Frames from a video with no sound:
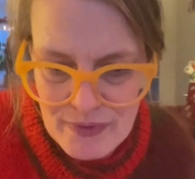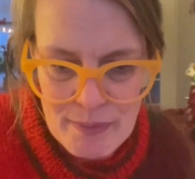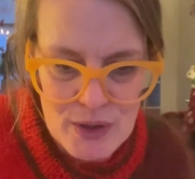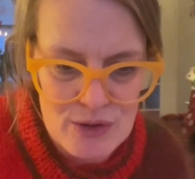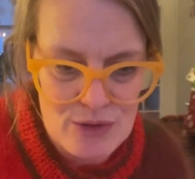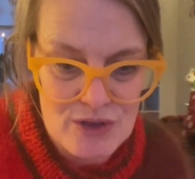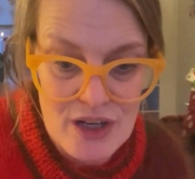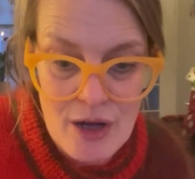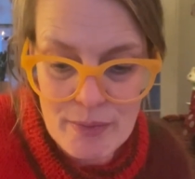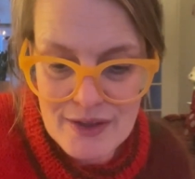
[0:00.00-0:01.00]
because there was a
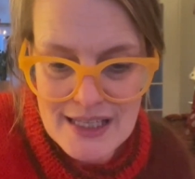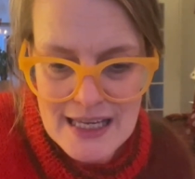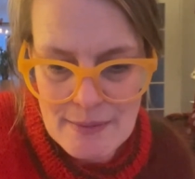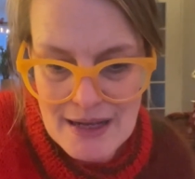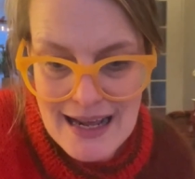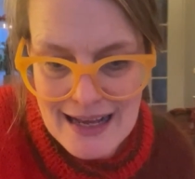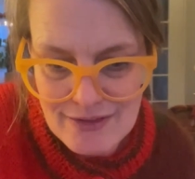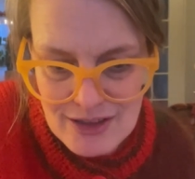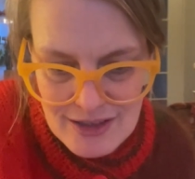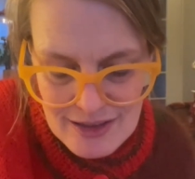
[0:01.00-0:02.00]
couple that came in
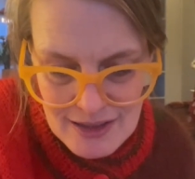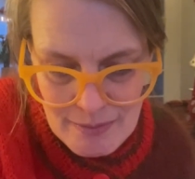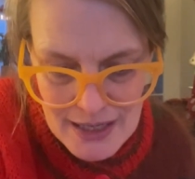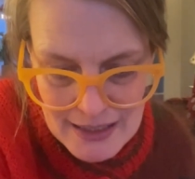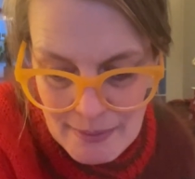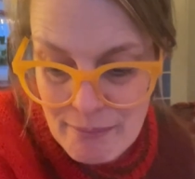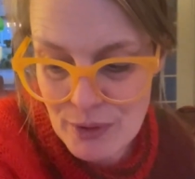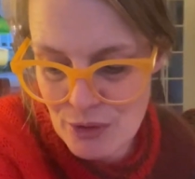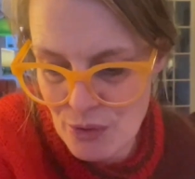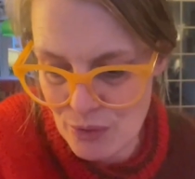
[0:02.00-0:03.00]
after I'd done my
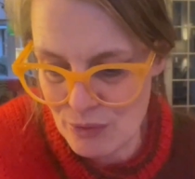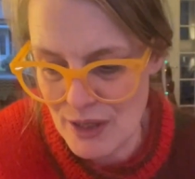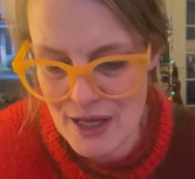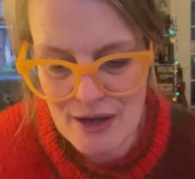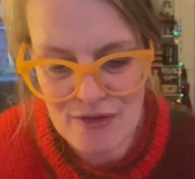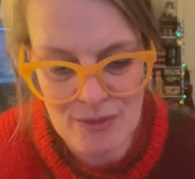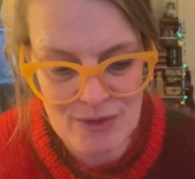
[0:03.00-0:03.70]
book haul from